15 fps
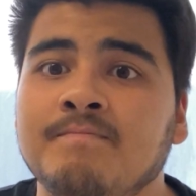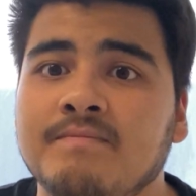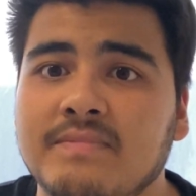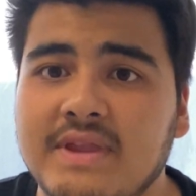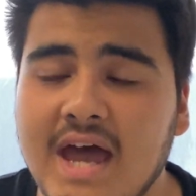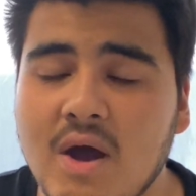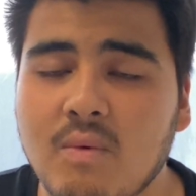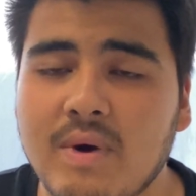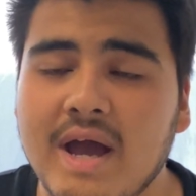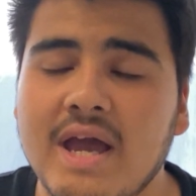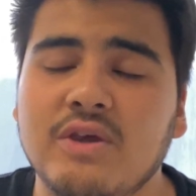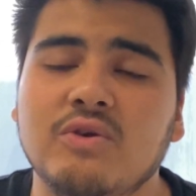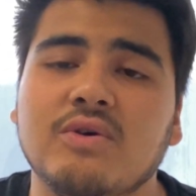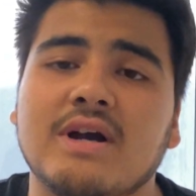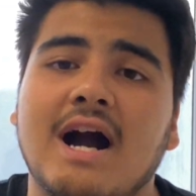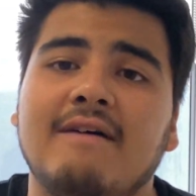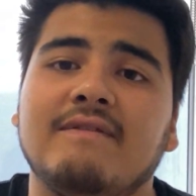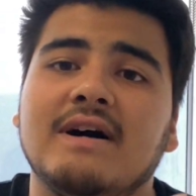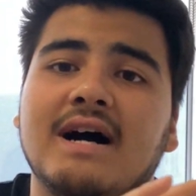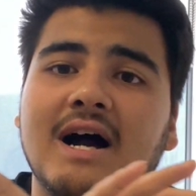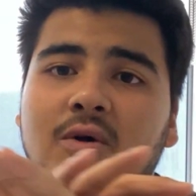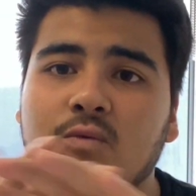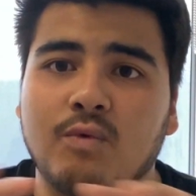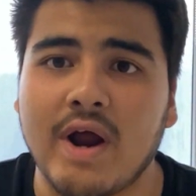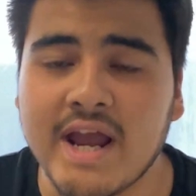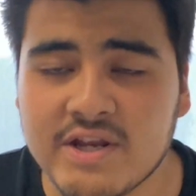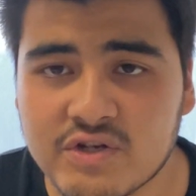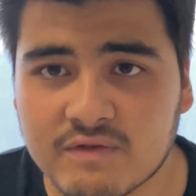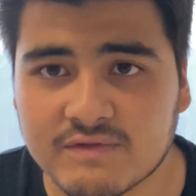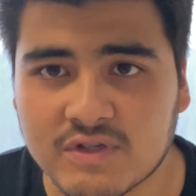That way you cover a
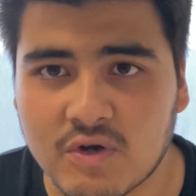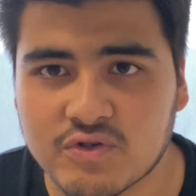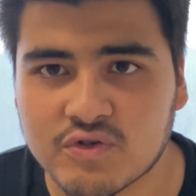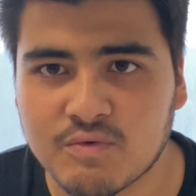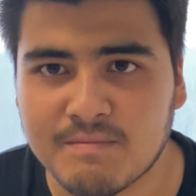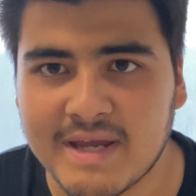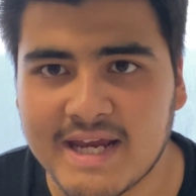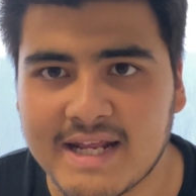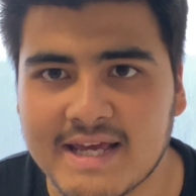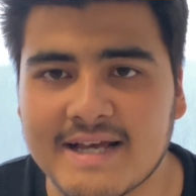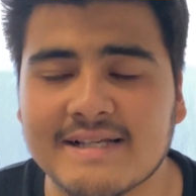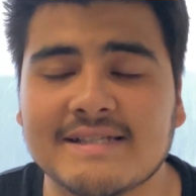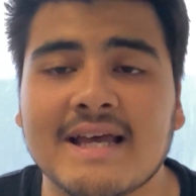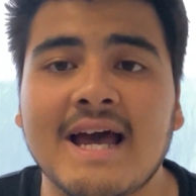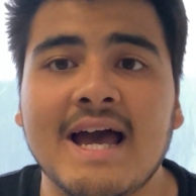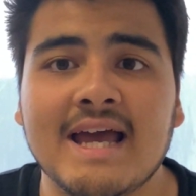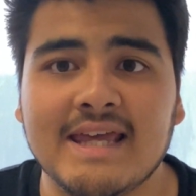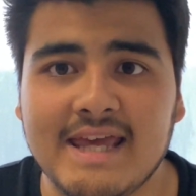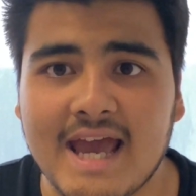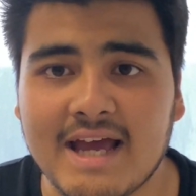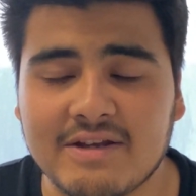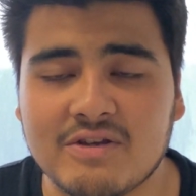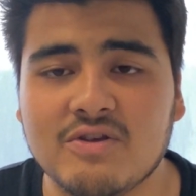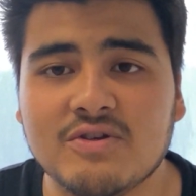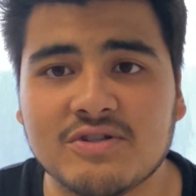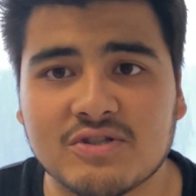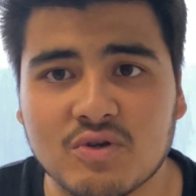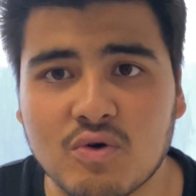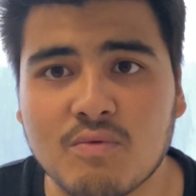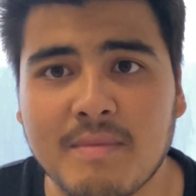range of social medias, yet you
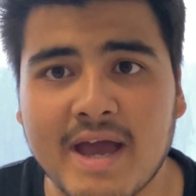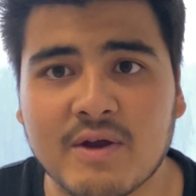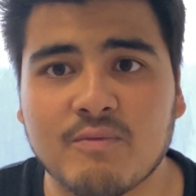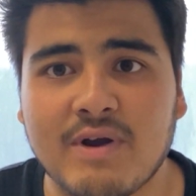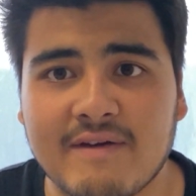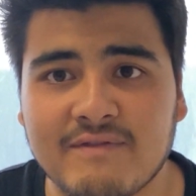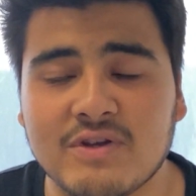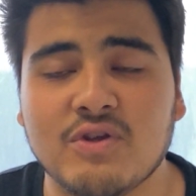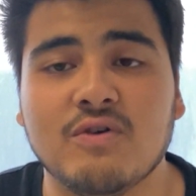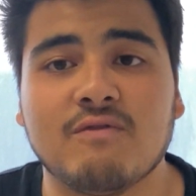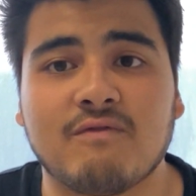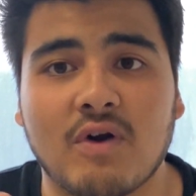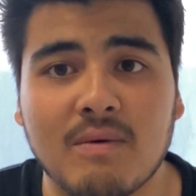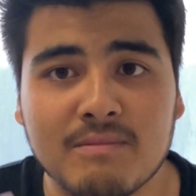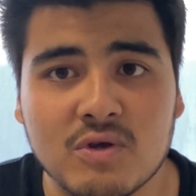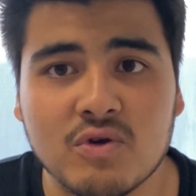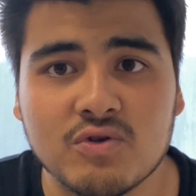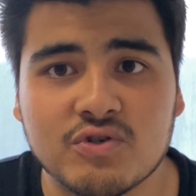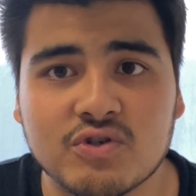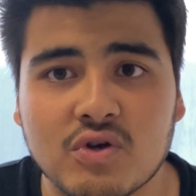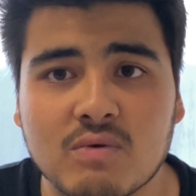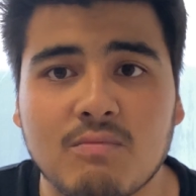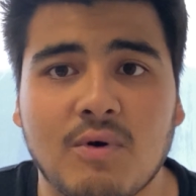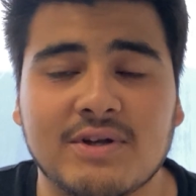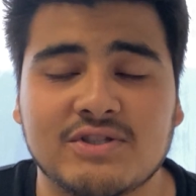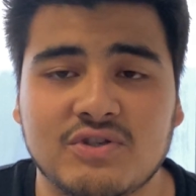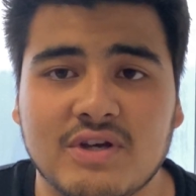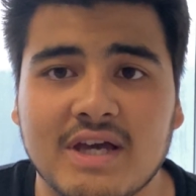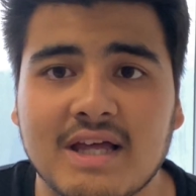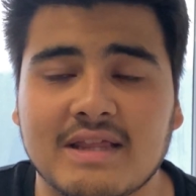still make revenue from YouTube once
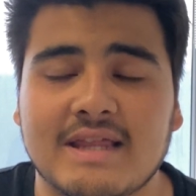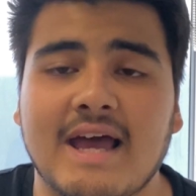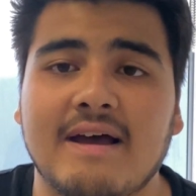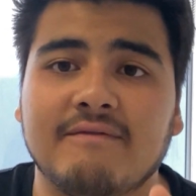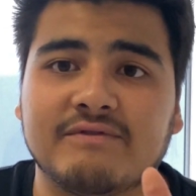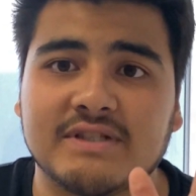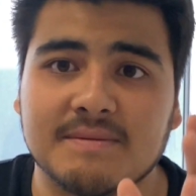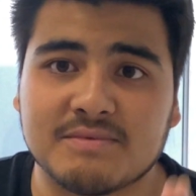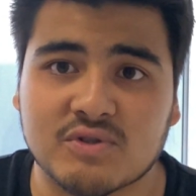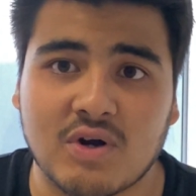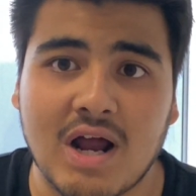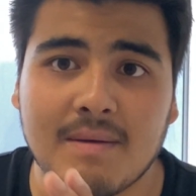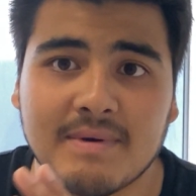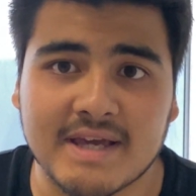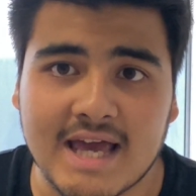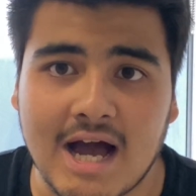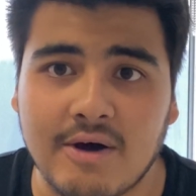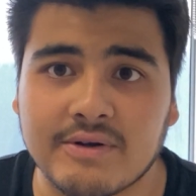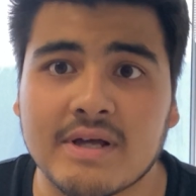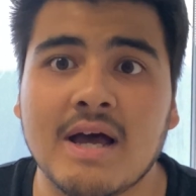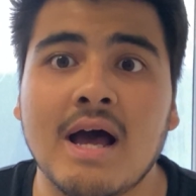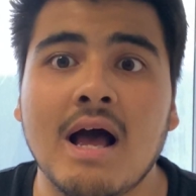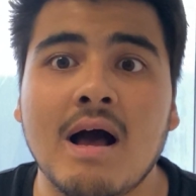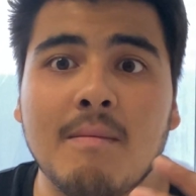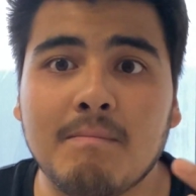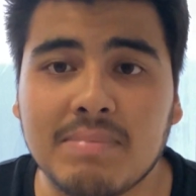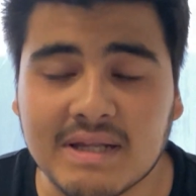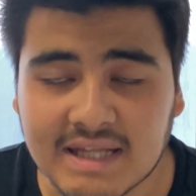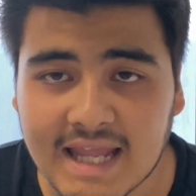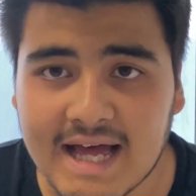you hit that subscriber count.
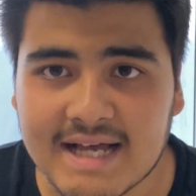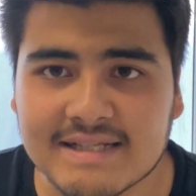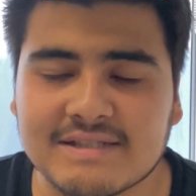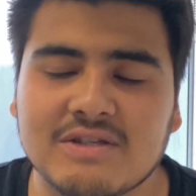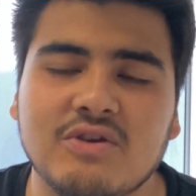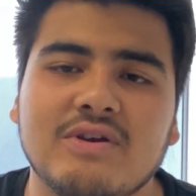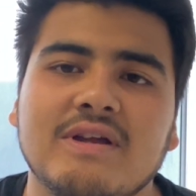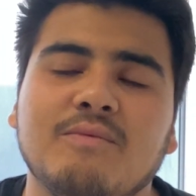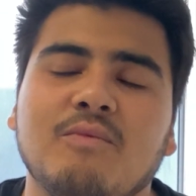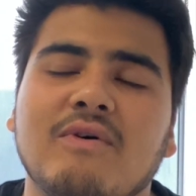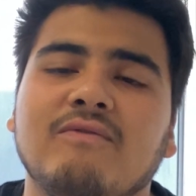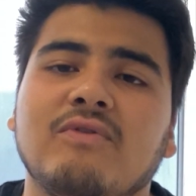Plus, you can, with